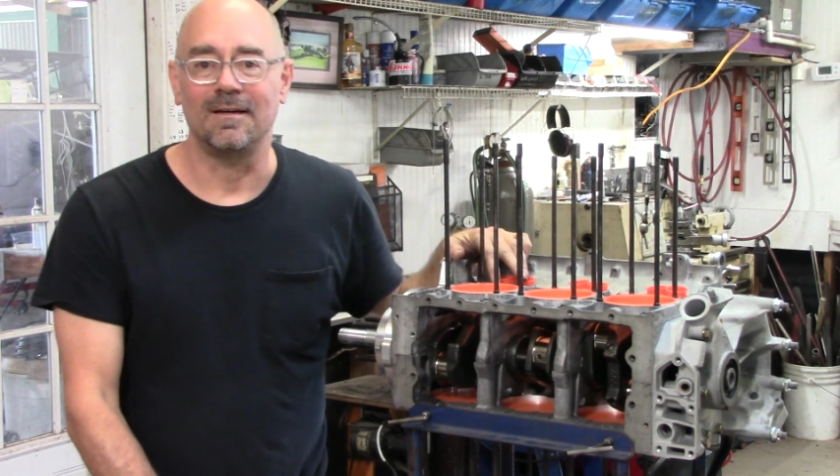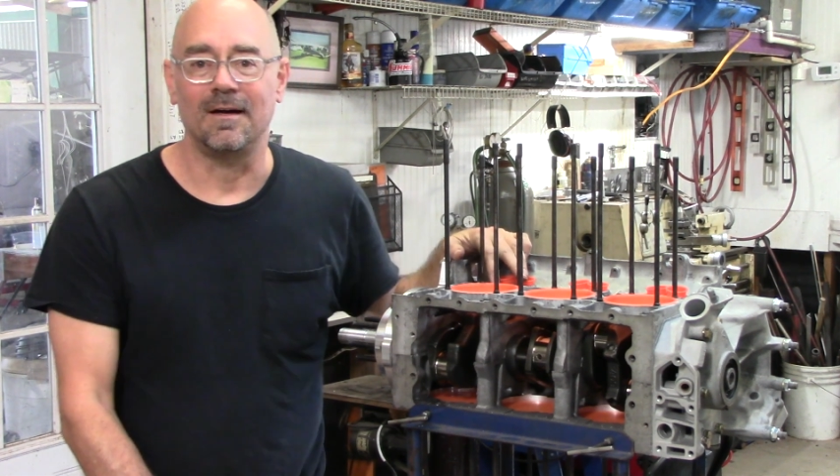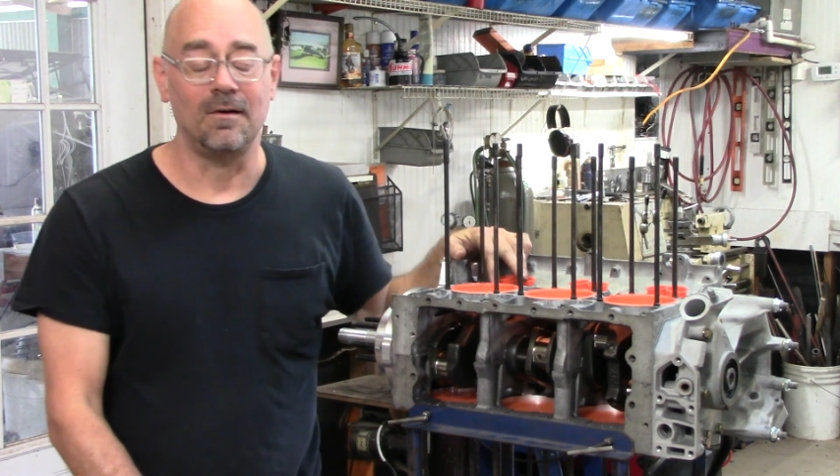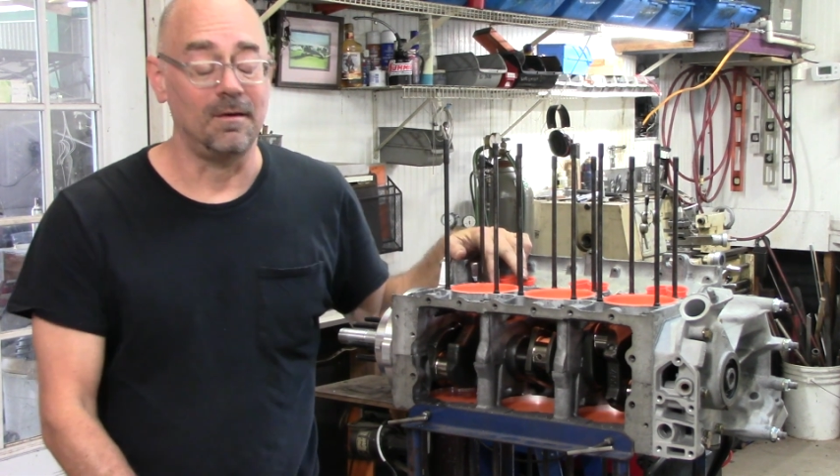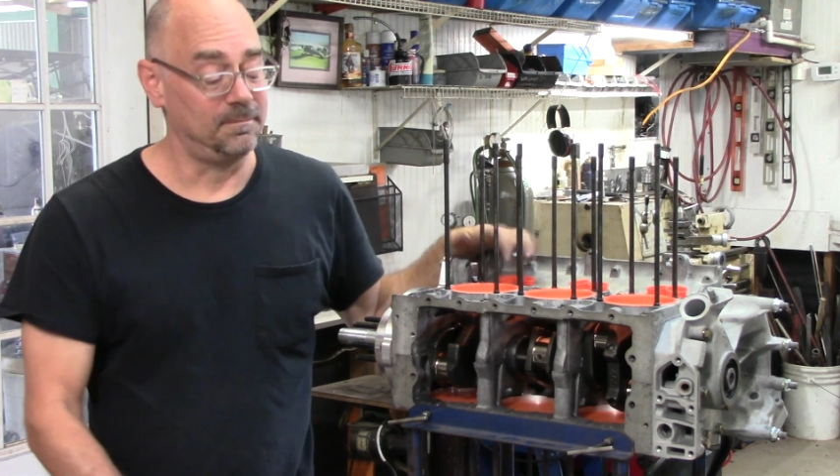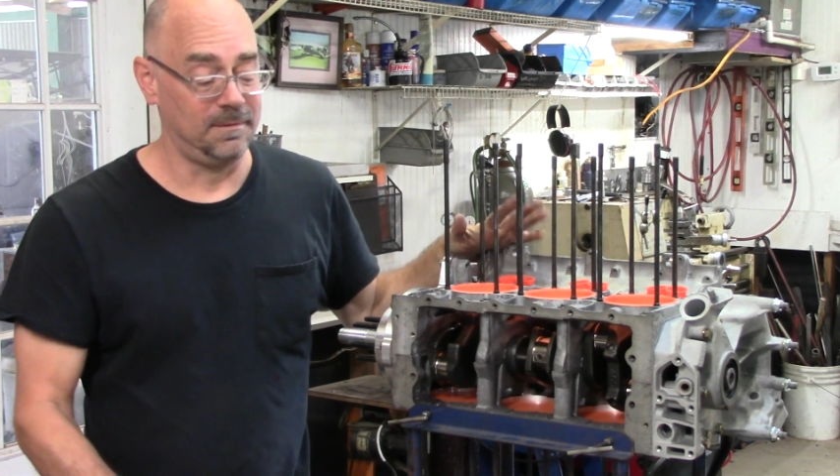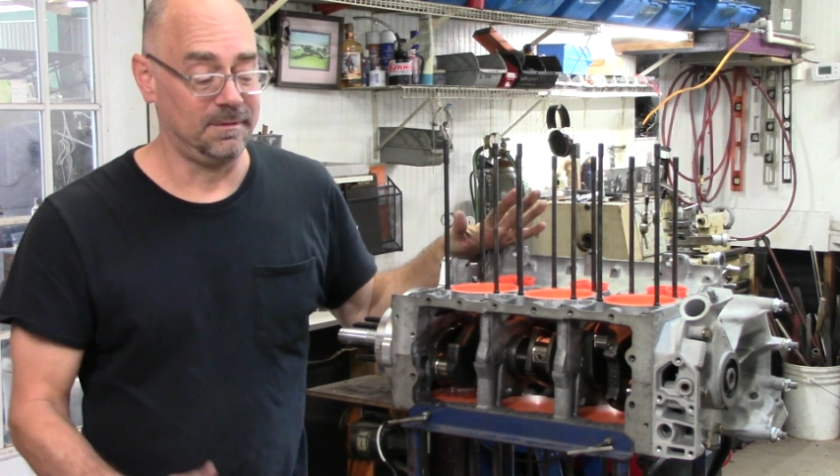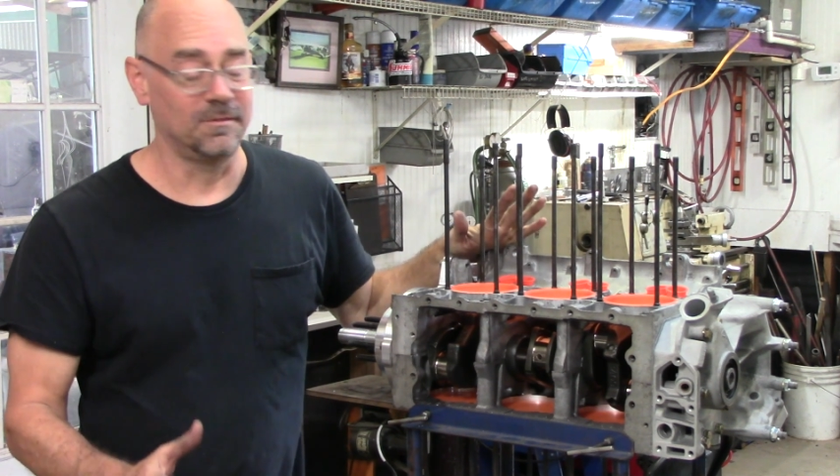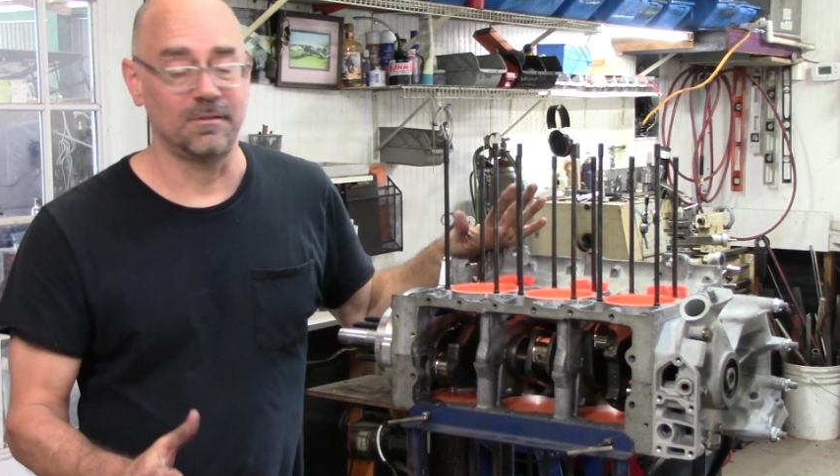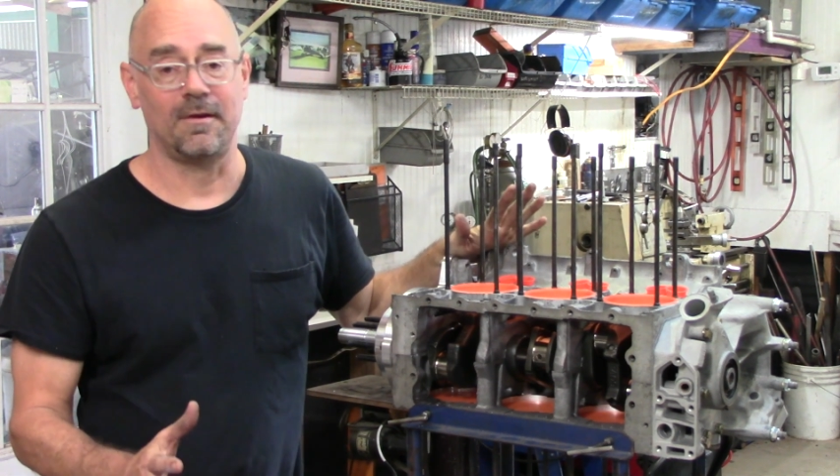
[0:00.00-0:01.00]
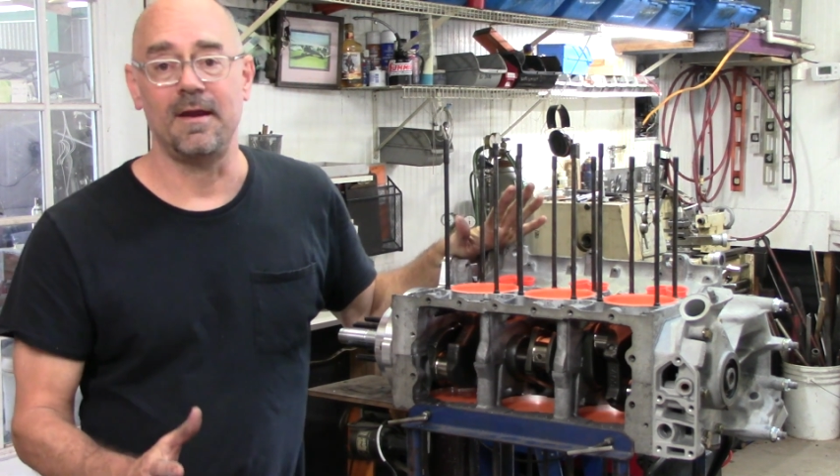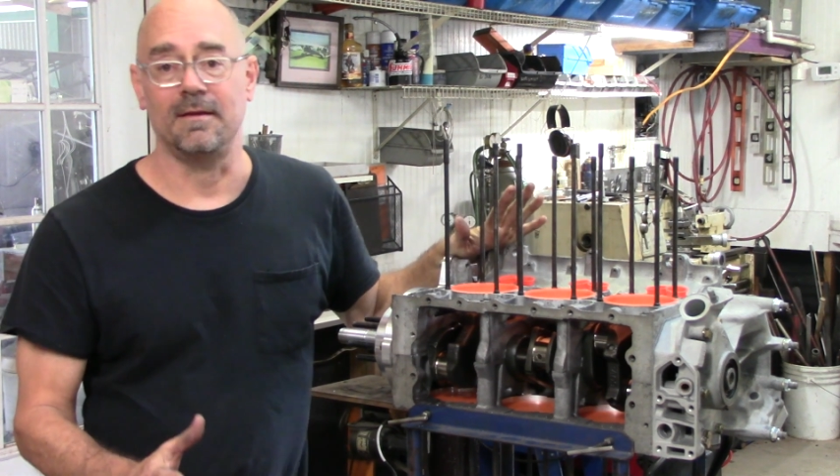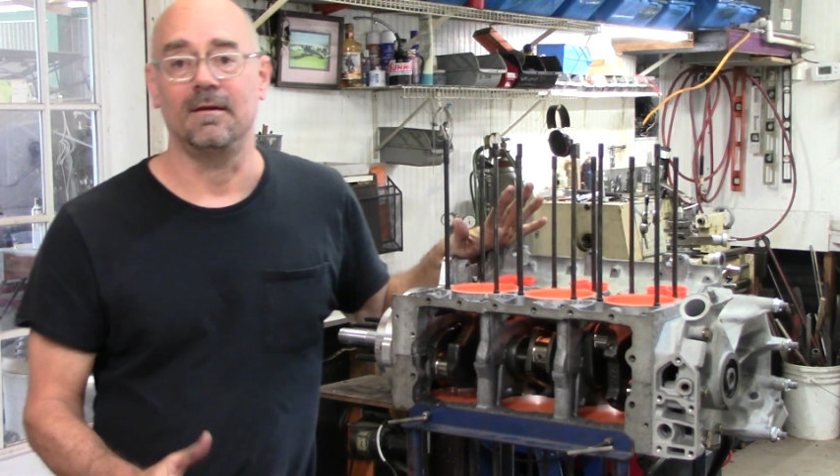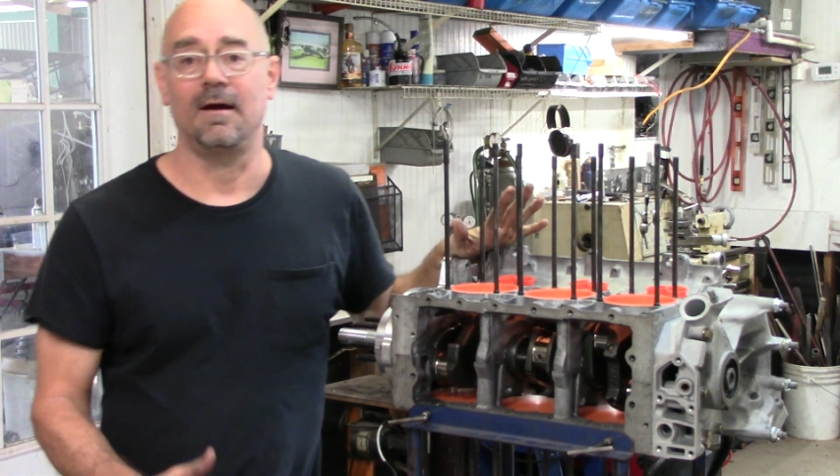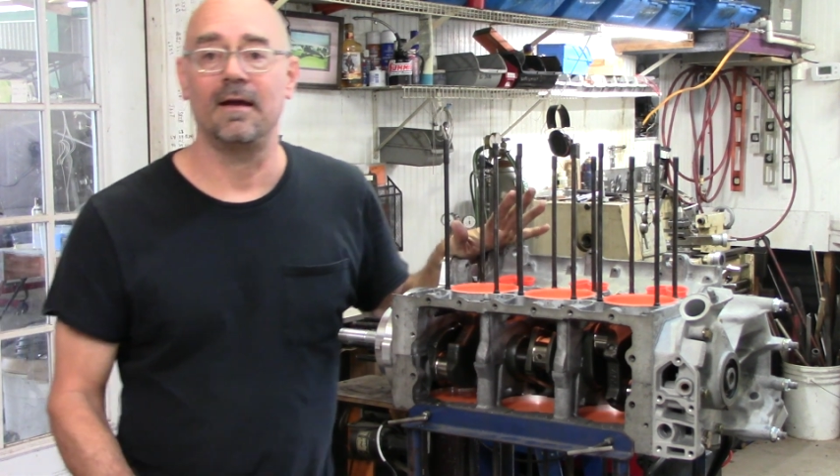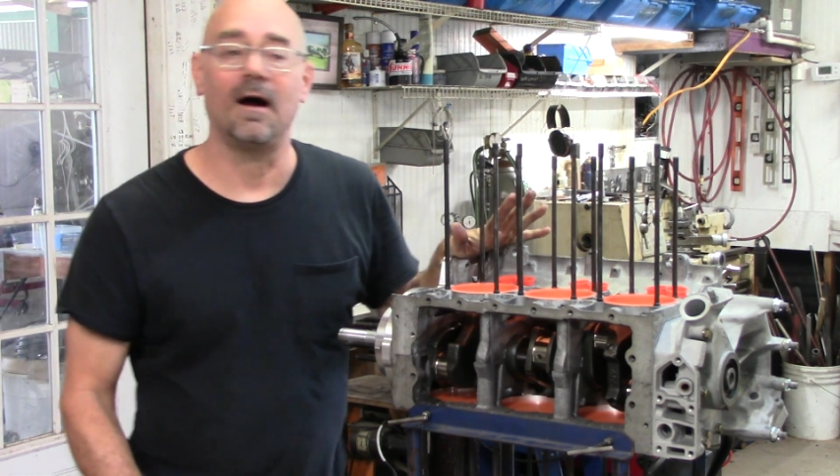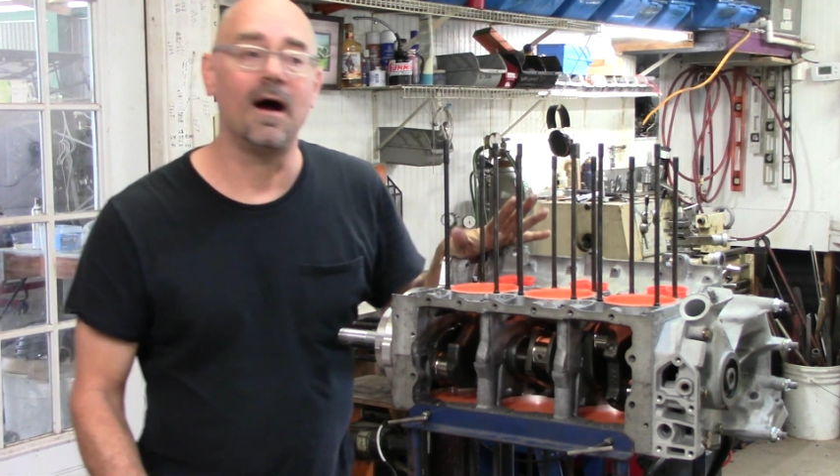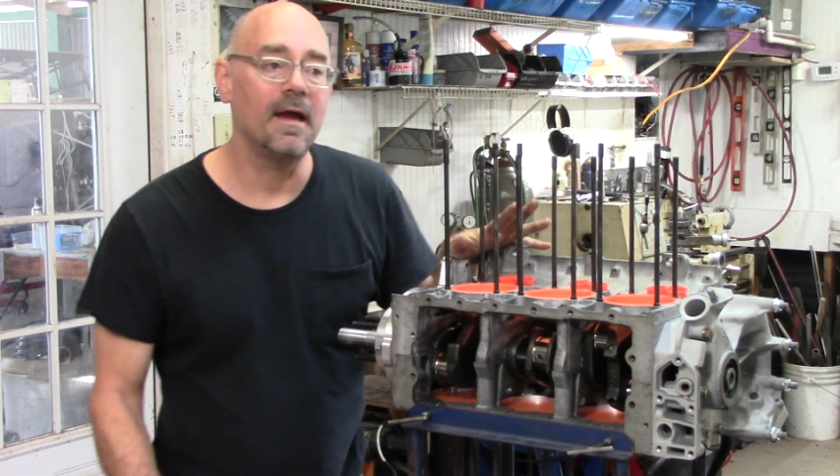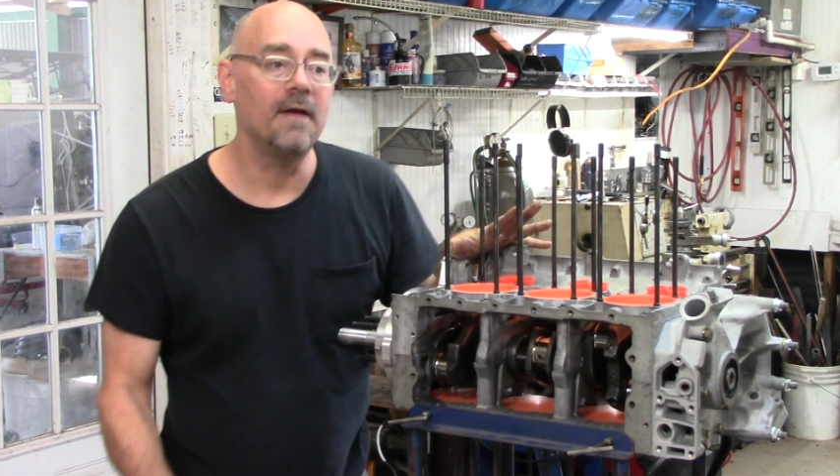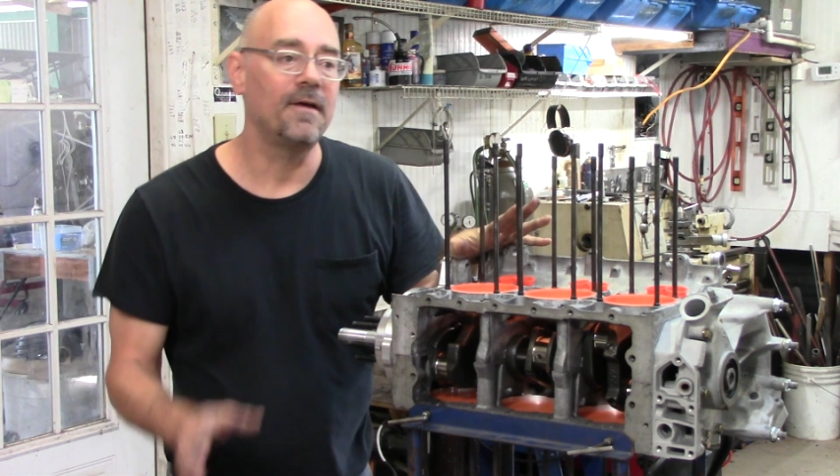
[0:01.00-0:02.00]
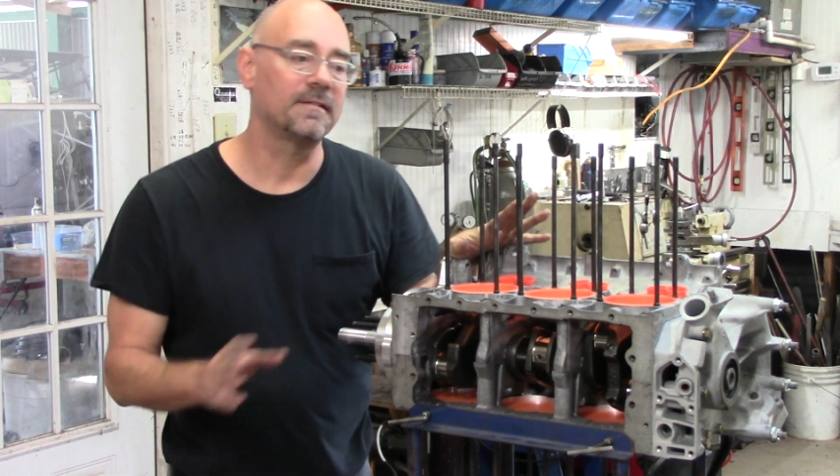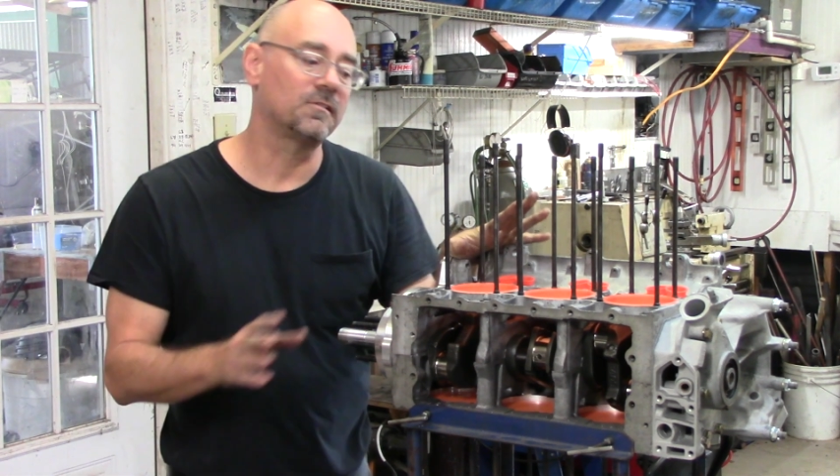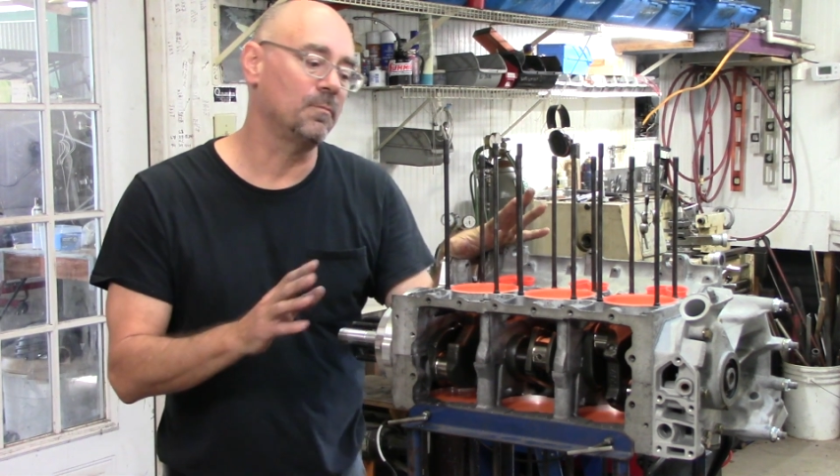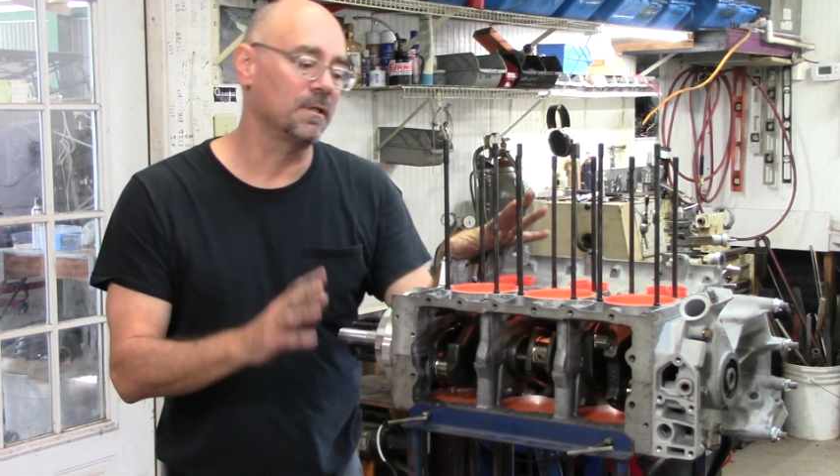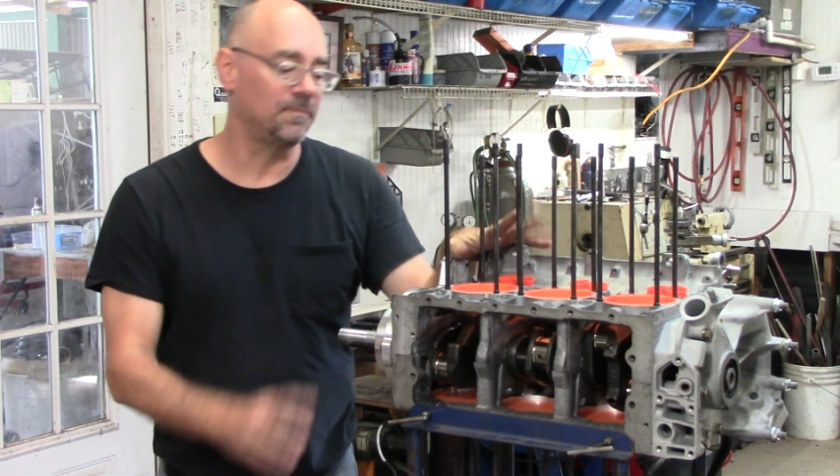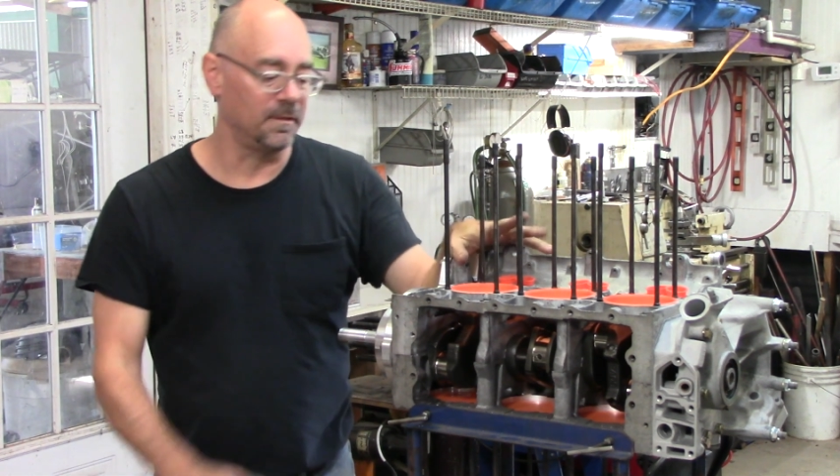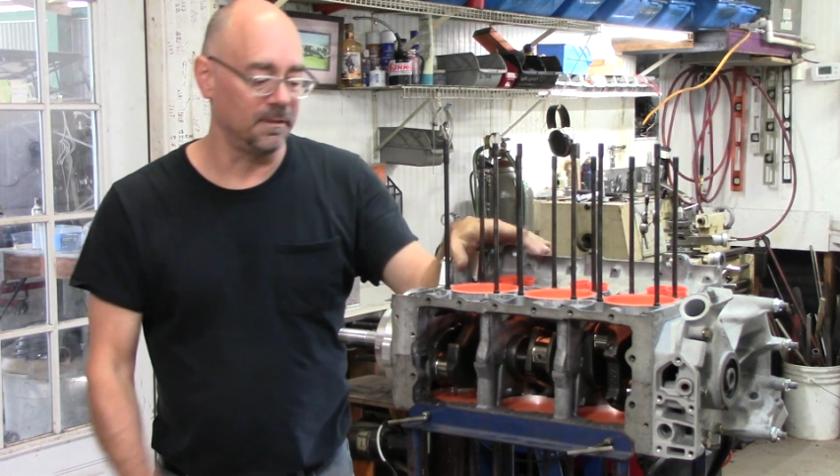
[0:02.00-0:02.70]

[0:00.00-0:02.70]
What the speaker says: Oh, this is great. I have had so much fun